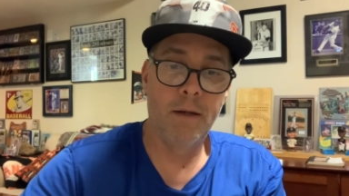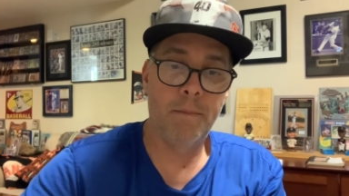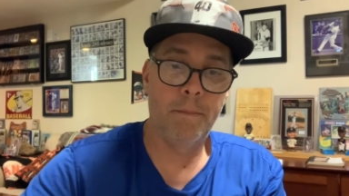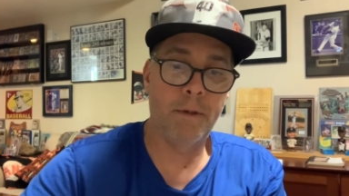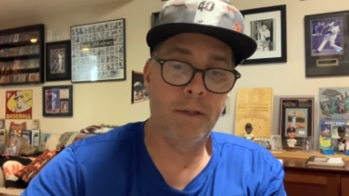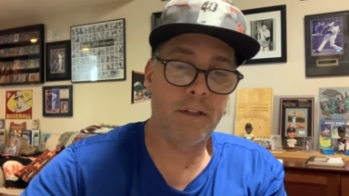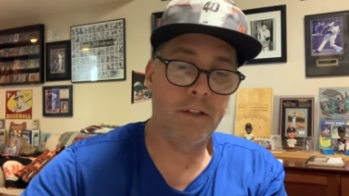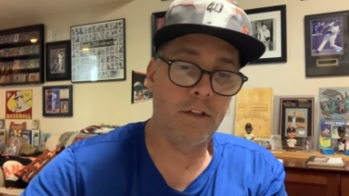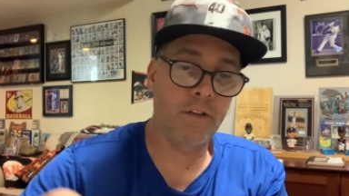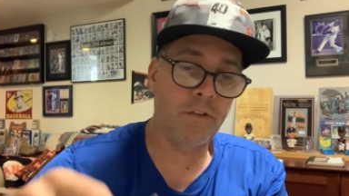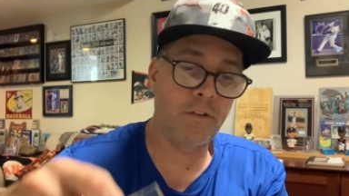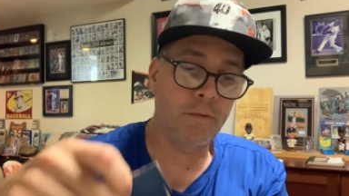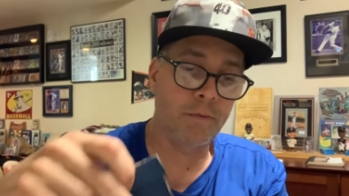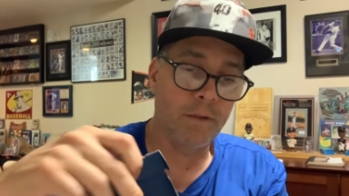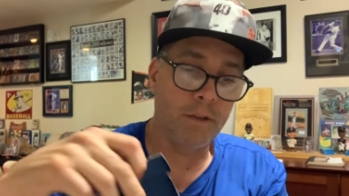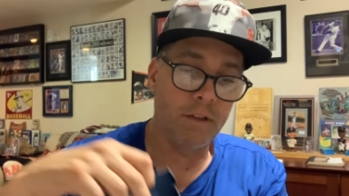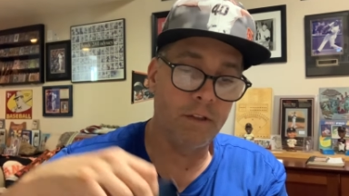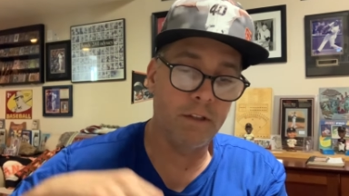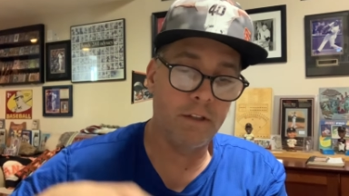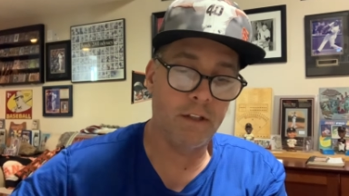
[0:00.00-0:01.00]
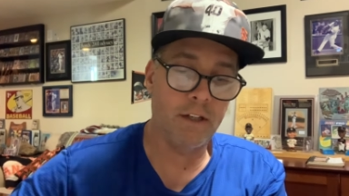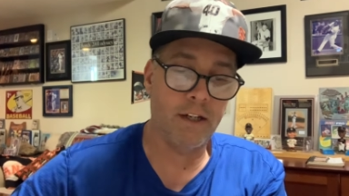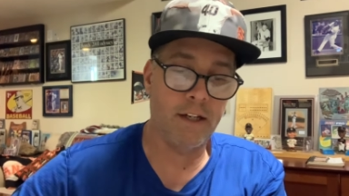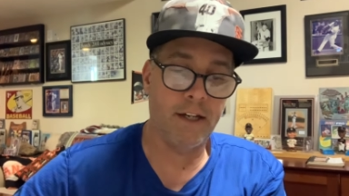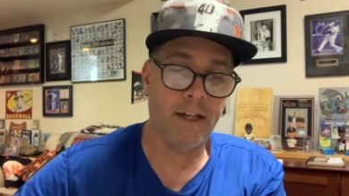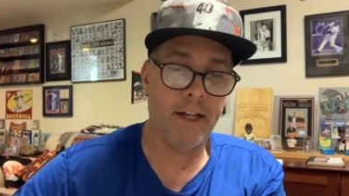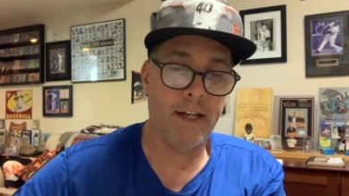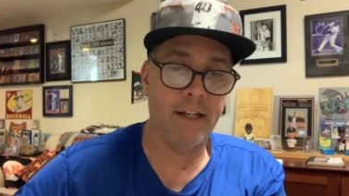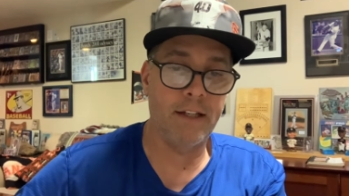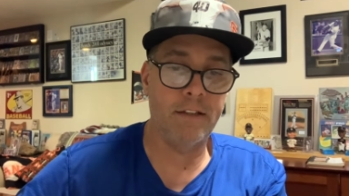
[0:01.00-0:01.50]
But this one I
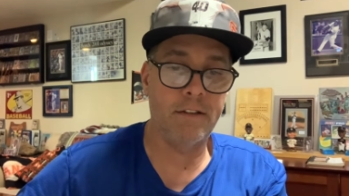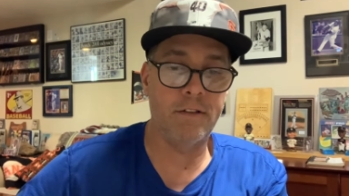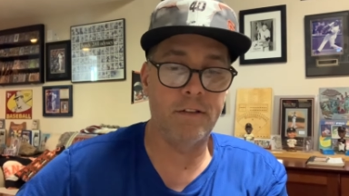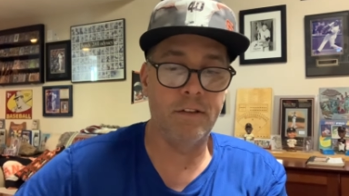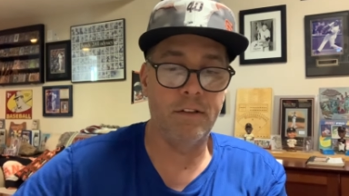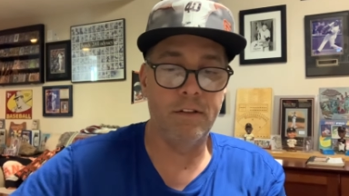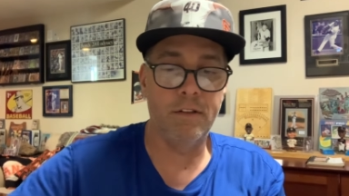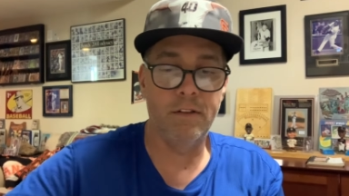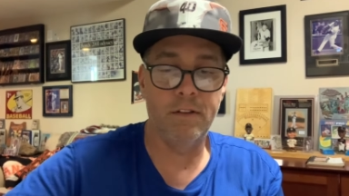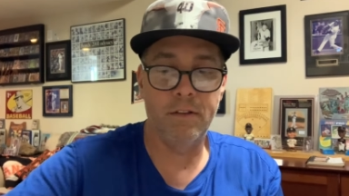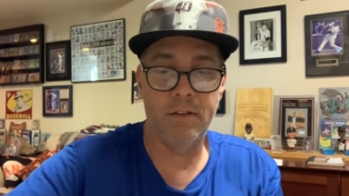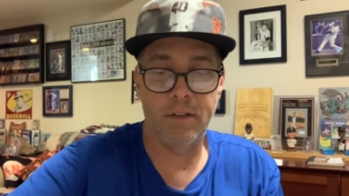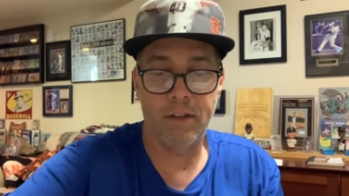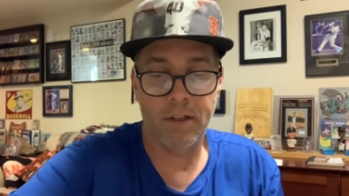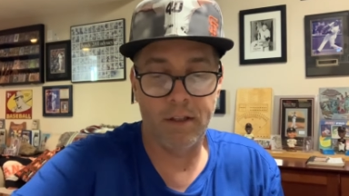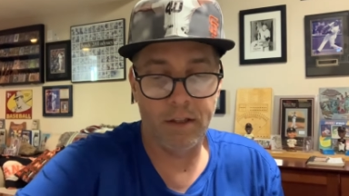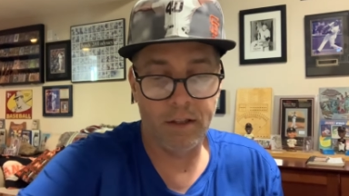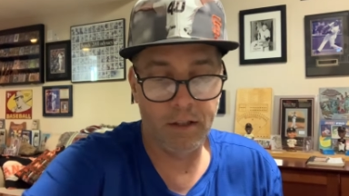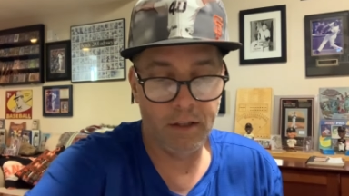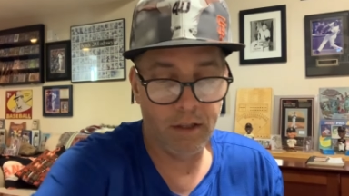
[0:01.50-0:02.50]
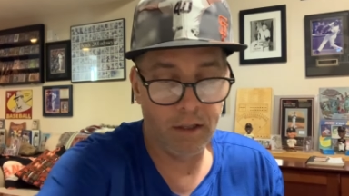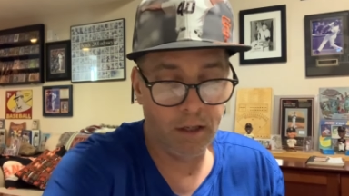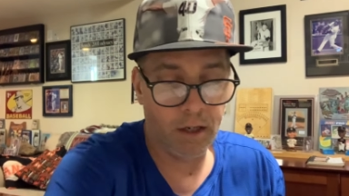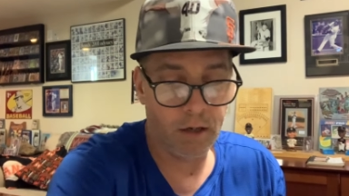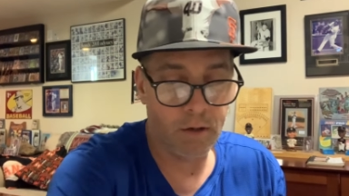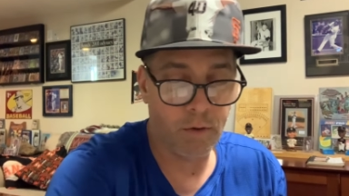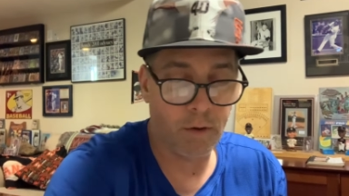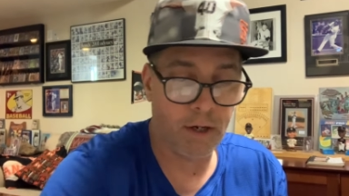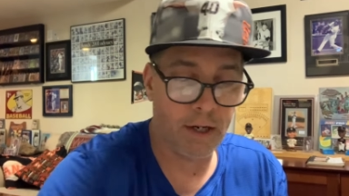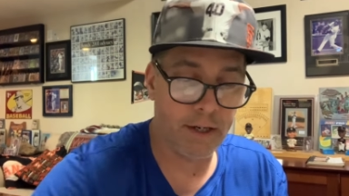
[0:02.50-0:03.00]
had to
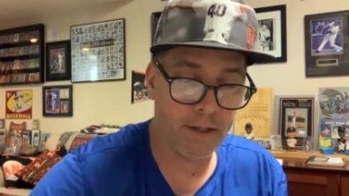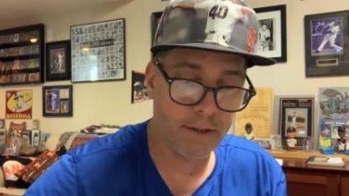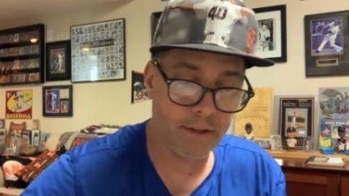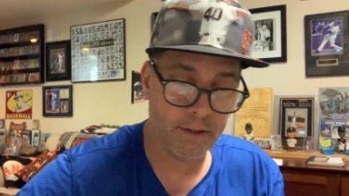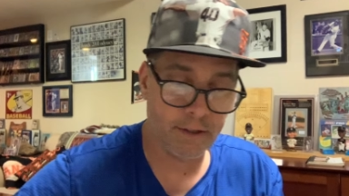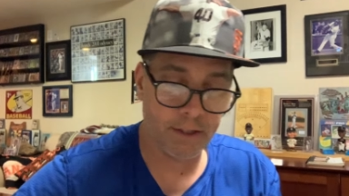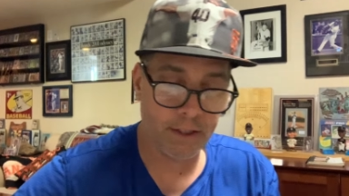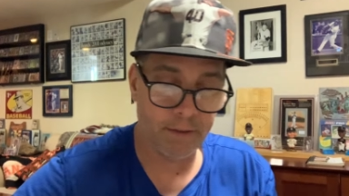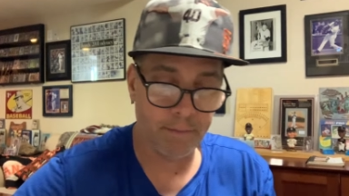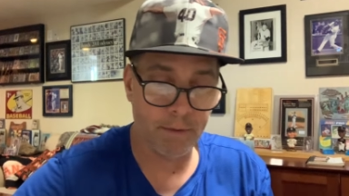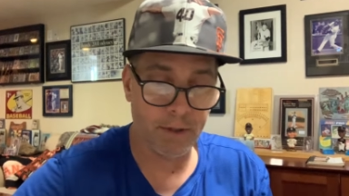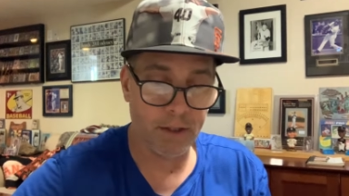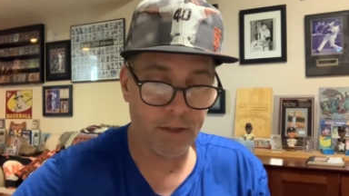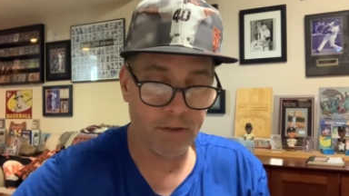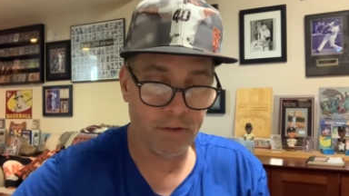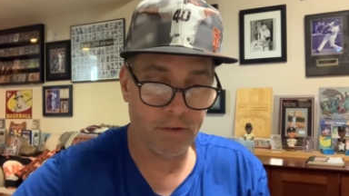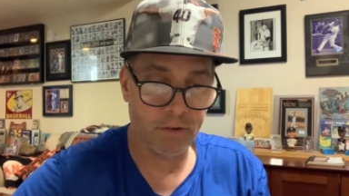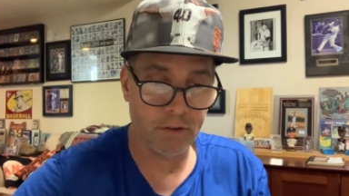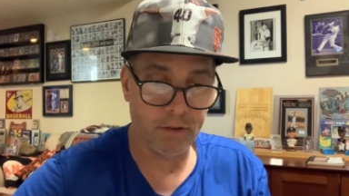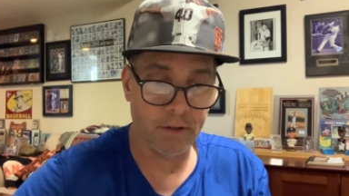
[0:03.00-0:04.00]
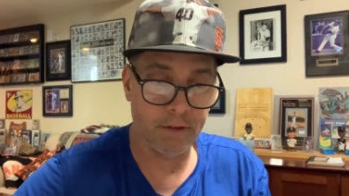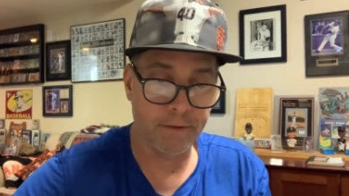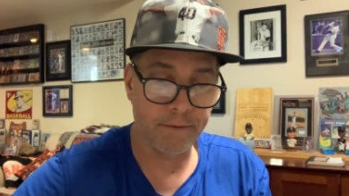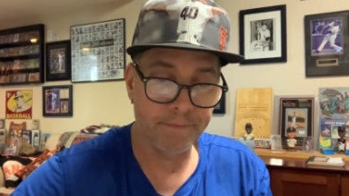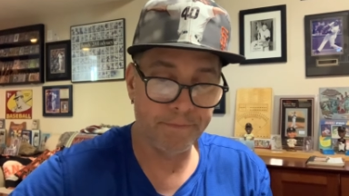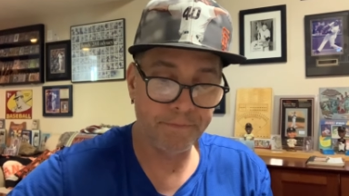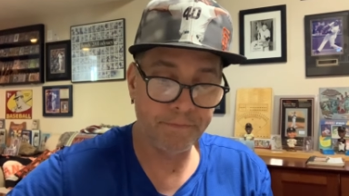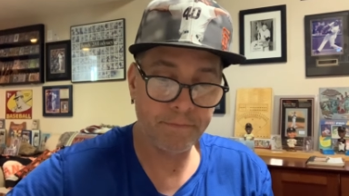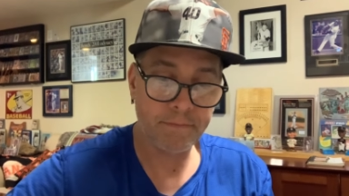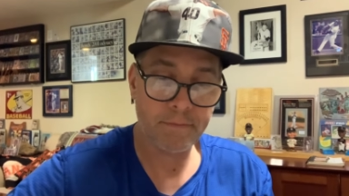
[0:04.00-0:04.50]
acquire on eBay. So
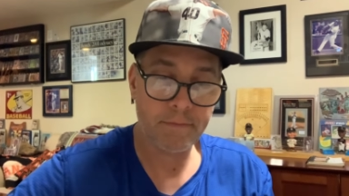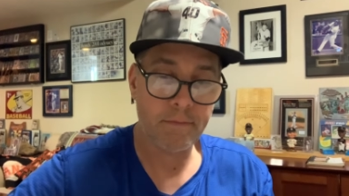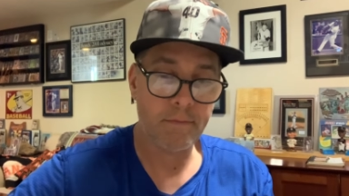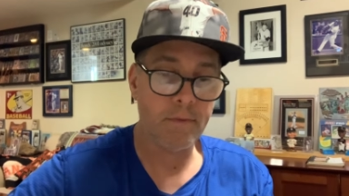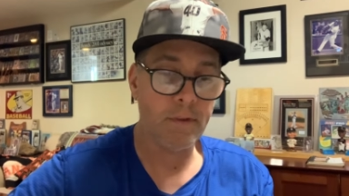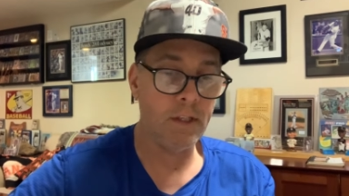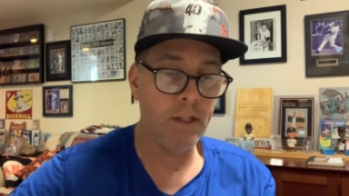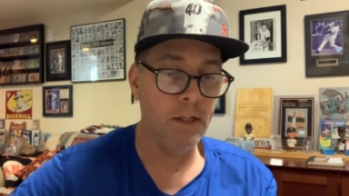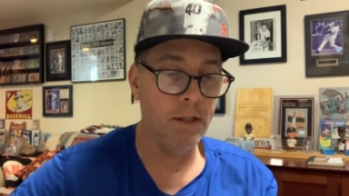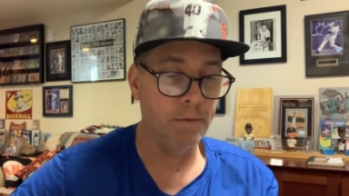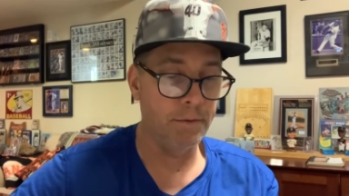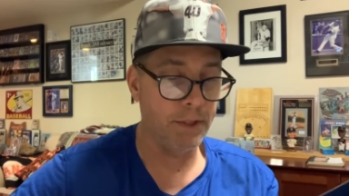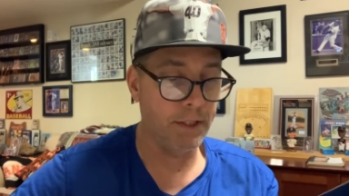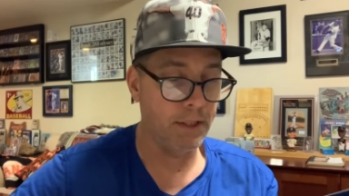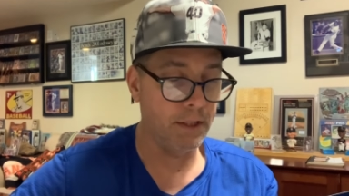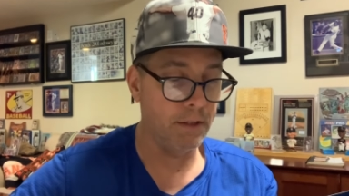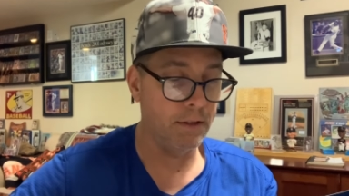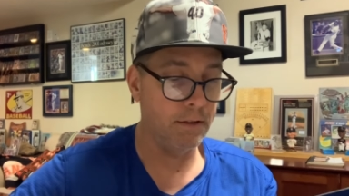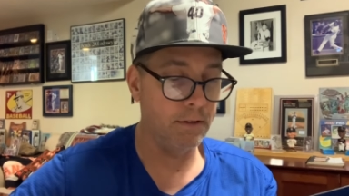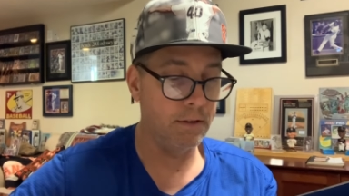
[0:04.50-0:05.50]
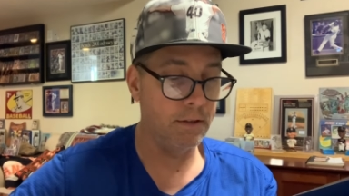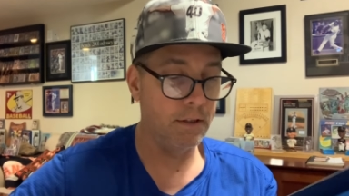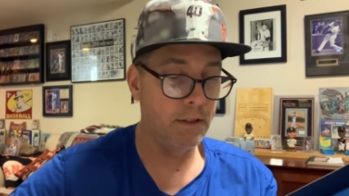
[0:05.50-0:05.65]
here we go.